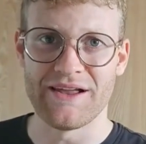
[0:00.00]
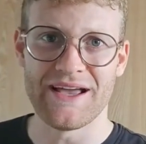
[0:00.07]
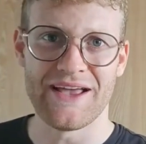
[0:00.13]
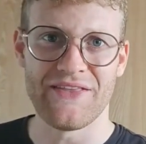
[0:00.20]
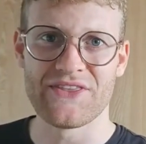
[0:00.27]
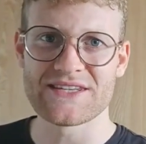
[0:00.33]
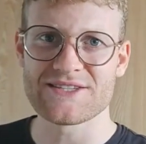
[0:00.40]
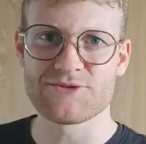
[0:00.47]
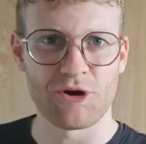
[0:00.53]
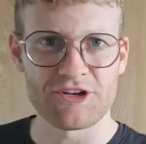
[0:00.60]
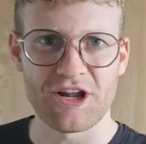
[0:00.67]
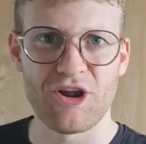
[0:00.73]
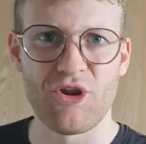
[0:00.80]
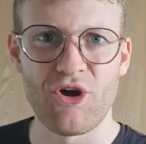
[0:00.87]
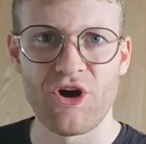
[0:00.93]
And this is what I
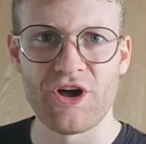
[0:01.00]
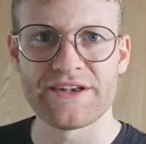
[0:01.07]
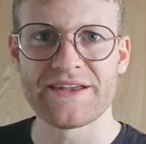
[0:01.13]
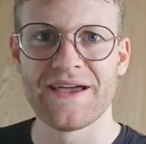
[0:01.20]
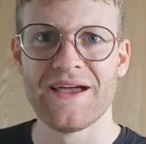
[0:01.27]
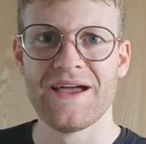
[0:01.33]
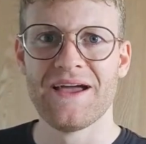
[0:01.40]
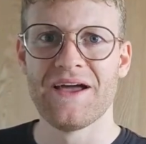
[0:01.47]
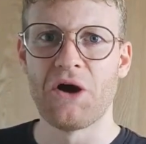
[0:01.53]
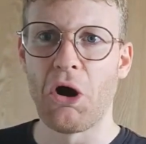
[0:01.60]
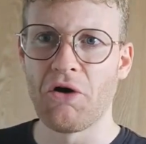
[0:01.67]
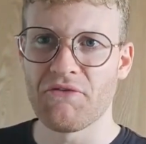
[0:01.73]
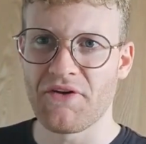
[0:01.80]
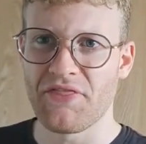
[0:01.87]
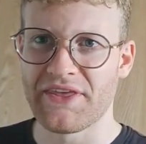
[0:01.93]
learned
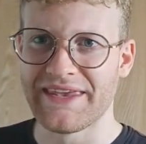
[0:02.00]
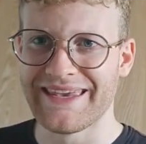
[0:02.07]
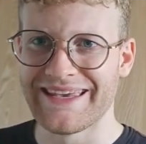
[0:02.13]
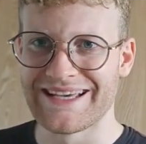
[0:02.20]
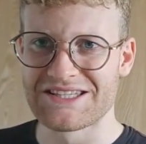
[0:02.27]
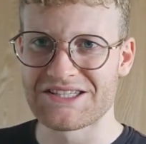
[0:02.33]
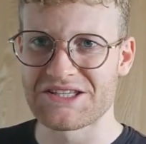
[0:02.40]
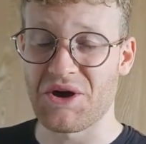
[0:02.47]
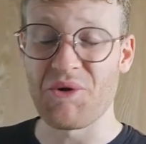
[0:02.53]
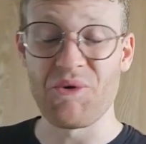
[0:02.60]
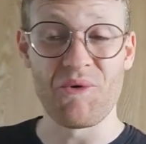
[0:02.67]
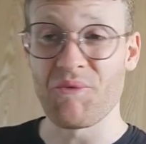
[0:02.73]
over the years uh,